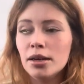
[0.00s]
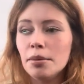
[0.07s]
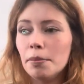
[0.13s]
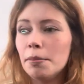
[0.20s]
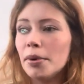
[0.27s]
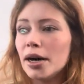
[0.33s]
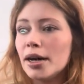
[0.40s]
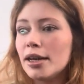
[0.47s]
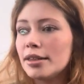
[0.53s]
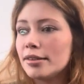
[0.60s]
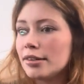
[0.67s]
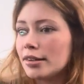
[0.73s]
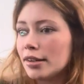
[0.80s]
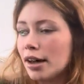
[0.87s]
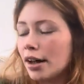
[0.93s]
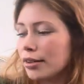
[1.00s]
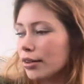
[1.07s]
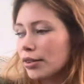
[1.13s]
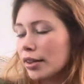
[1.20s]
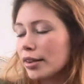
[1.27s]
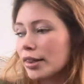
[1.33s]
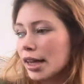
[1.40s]
But other
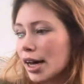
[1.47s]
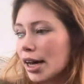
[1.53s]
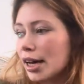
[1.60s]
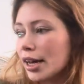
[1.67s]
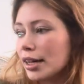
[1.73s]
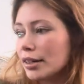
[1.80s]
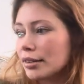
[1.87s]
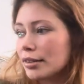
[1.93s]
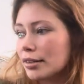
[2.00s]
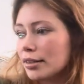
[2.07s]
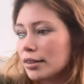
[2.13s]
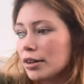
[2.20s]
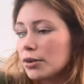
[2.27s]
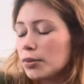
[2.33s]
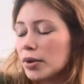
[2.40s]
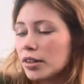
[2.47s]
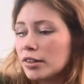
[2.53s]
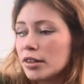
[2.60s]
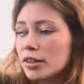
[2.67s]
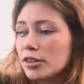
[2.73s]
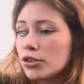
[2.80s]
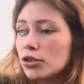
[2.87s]
than that, there
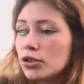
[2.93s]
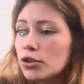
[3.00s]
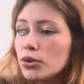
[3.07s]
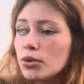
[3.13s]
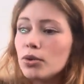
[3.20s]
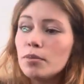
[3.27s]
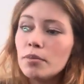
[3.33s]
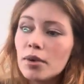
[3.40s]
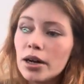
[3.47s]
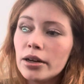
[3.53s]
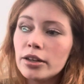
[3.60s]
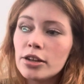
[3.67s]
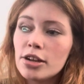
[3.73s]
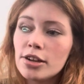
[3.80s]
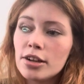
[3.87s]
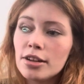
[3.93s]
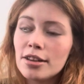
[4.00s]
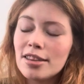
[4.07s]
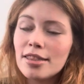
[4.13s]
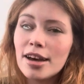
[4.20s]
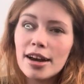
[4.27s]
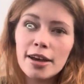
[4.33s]
wasn't too much
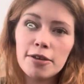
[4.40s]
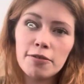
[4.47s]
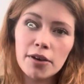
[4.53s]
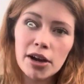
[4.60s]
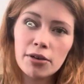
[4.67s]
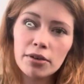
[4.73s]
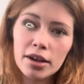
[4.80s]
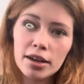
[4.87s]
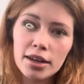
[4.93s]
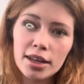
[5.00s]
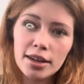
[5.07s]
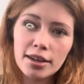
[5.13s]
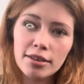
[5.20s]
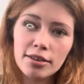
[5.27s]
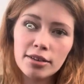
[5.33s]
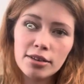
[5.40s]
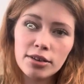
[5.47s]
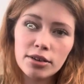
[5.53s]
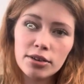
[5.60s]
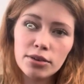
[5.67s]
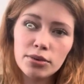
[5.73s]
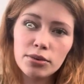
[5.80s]
that I found I needed to
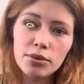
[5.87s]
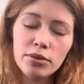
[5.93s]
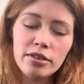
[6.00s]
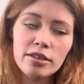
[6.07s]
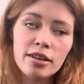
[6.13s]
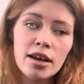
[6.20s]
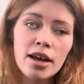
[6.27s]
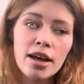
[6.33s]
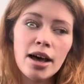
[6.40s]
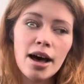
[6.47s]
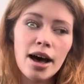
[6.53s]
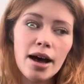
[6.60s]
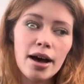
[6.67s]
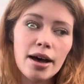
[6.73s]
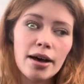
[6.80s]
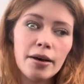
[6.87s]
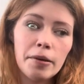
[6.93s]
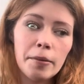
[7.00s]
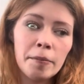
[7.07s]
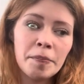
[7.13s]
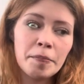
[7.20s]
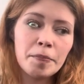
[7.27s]
use.
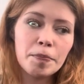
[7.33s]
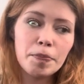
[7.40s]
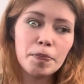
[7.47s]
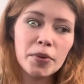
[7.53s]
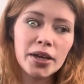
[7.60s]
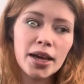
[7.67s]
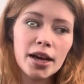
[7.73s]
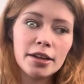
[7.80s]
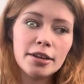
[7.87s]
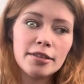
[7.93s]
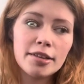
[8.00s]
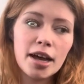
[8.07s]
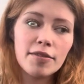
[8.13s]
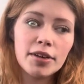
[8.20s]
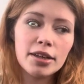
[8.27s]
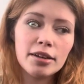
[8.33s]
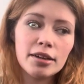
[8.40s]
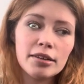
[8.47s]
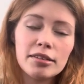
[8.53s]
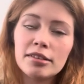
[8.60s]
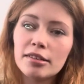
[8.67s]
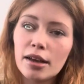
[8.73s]
But yeah, just having a little
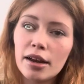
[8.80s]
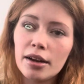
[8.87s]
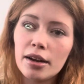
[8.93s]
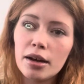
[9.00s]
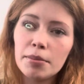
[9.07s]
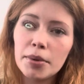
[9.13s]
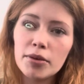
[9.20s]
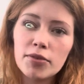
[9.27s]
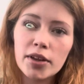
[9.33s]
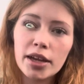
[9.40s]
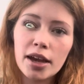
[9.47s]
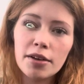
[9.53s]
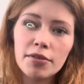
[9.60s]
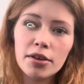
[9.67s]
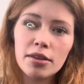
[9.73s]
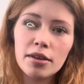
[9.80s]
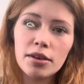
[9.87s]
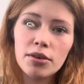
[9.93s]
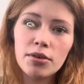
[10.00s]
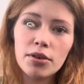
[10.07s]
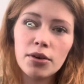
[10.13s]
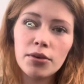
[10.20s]
setup of like
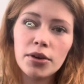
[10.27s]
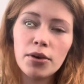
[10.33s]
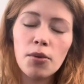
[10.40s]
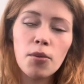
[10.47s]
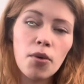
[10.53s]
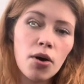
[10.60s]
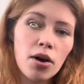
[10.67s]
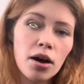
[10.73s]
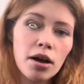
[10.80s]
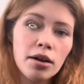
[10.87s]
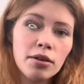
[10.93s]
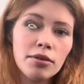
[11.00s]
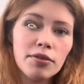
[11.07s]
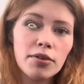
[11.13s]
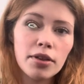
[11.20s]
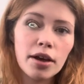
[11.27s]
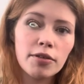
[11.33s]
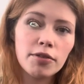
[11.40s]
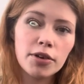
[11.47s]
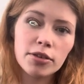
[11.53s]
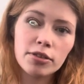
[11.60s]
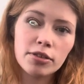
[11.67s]
everything you'll want for that
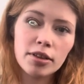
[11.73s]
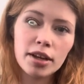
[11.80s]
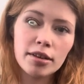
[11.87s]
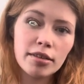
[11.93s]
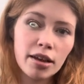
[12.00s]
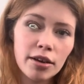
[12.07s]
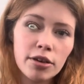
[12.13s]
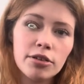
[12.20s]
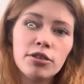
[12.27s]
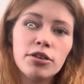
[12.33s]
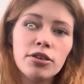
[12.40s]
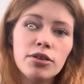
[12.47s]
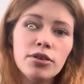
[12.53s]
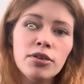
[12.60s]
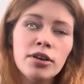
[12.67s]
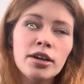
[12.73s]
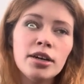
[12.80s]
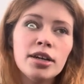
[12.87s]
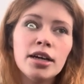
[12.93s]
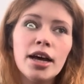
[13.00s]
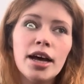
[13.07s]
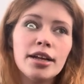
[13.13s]
first like day or two,
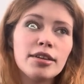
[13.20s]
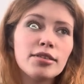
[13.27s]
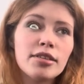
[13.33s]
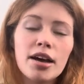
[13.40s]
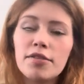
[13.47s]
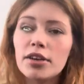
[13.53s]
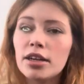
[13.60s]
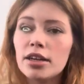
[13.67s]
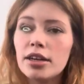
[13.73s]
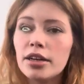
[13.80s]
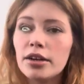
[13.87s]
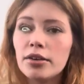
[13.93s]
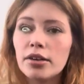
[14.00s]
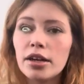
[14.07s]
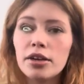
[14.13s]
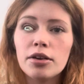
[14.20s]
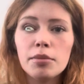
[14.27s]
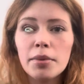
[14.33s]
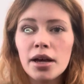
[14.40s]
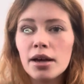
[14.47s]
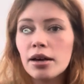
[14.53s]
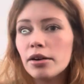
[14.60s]
and just having it near like your
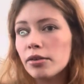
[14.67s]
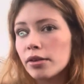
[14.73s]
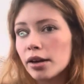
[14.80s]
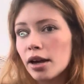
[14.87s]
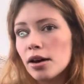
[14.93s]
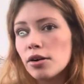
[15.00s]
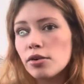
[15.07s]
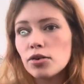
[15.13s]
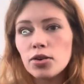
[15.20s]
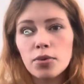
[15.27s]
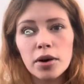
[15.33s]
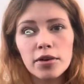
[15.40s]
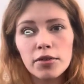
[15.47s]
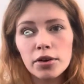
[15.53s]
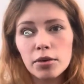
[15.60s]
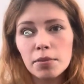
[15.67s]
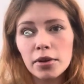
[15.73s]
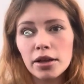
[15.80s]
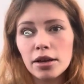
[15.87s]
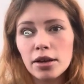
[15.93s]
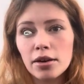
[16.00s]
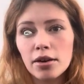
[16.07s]
bed or the couch, wherever you're
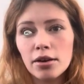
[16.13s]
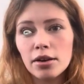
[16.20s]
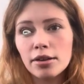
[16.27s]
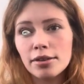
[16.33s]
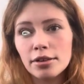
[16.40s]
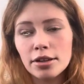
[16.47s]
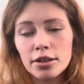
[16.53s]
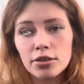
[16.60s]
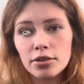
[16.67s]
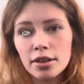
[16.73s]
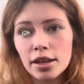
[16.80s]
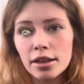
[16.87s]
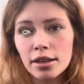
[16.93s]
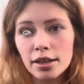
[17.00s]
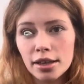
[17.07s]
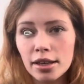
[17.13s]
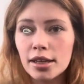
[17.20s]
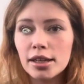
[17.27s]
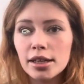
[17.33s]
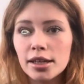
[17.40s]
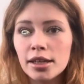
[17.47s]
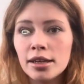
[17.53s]
planning on just like
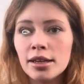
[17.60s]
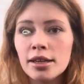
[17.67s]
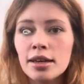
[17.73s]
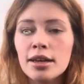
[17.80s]
healing.